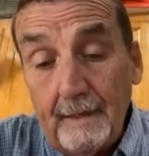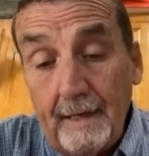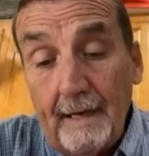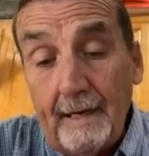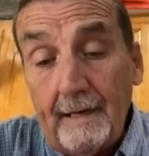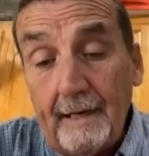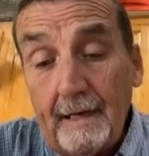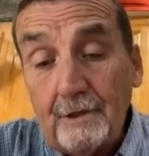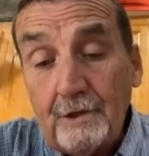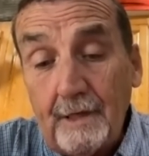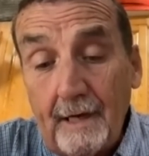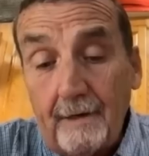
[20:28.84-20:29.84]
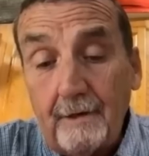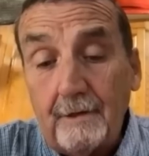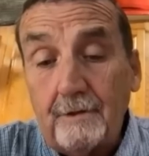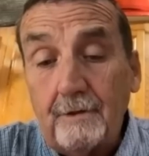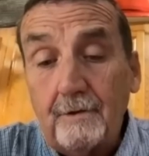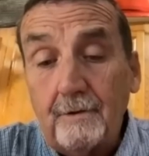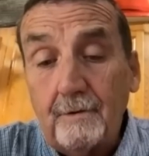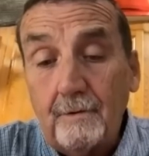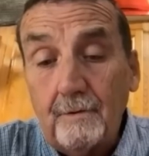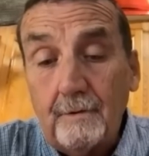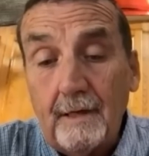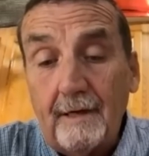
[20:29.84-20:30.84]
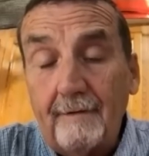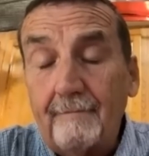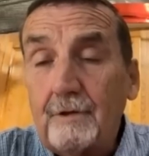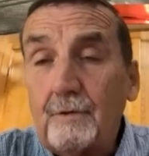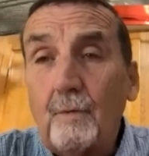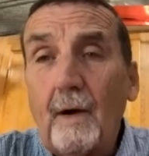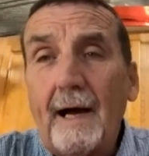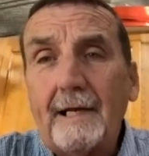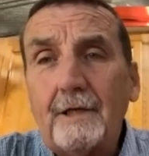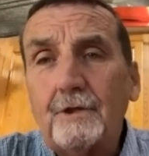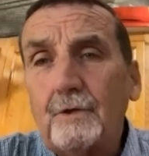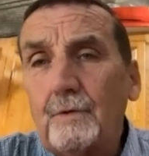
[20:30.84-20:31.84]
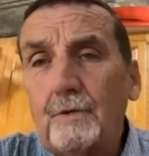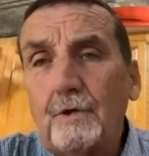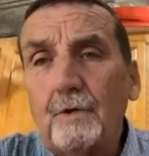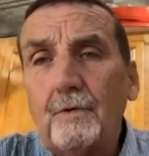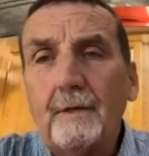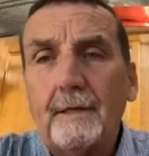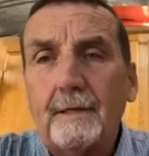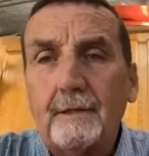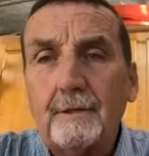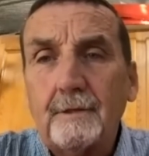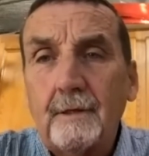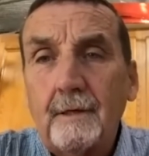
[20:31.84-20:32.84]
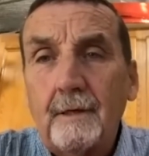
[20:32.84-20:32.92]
and I shouted to the heavens, Why did you do this?